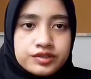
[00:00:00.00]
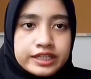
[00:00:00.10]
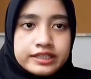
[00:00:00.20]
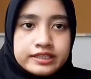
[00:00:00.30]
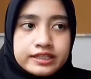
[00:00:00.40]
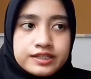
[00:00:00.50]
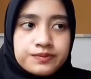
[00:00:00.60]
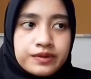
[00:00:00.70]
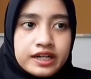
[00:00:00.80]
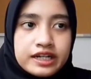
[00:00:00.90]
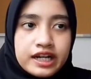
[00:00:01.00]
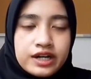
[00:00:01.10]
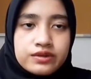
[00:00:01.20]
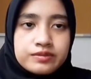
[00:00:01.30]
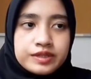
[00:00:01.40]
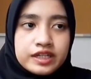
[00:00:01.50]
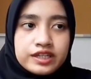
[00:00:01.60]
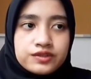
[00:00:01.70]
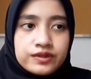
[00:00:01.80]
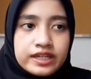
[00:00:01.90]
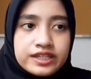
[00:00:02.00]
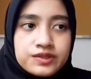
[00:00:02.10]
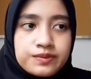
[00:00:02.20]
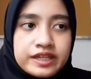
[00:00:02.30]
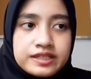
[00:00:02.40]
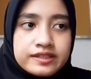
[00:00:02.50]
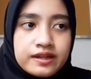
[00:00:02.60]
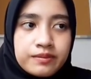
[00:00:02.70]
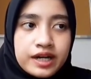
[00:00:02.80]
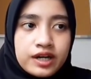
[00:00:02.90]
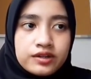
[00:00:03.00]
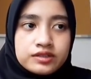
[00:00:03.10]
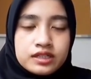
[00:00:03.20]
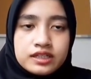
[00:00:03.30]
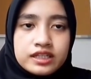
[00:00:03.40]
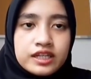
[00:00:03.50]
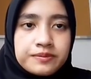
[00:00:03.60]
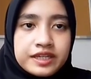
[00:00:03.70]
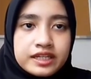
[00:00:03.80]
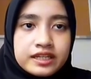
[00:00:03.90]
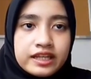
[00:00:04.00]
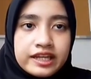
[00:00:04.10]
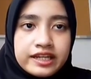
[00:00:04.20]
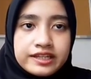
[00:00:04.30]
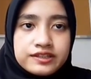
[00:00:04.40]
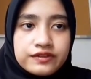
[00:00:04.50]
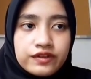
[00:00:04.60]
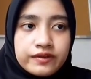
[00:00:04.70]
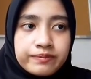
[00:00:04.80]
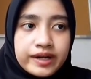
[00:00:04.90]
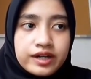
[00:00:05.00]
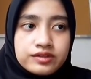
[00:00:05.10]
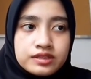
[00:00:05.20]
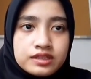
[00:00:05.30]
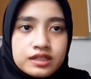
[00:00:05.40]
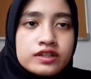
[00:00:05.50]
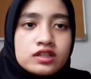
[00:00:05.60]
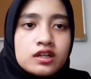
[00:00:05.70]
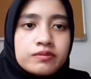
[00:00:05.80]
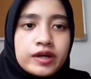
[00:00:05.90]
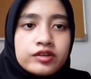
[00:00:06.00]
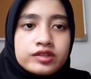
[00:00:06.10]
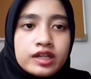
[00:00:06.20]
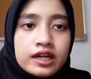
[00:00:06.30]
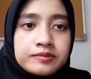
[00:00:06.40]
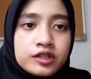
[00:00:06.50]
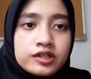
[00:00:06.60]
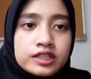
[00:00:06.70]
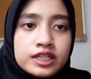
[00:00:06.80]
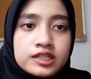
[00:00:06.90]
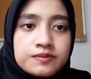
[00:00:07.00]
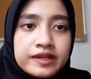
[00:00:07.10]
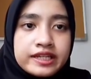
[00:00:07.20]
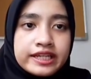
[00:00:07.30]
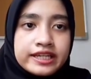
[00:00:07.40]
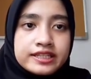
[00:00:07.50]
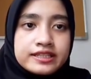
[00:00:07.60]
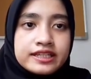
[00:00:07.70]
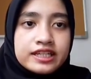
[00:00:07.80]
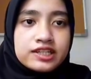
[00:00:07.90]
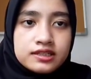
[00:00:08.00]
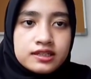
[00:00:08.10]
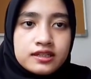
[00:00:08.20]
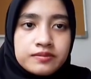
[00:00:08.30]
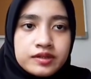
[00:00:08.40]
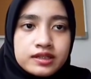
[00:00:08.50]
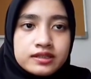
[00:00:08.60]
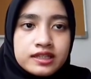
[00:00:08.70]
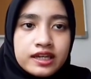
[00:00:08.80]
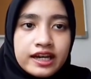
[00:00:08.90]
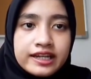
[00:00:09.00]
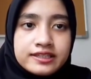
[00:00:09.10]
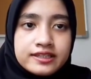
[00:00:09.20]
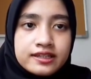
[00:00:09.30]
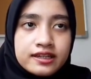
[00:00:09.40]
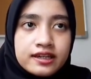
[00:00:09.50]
in this part, I will begin to explain about chemical and active compound. First compound I'm going to explain is E-cinnamoldehyde.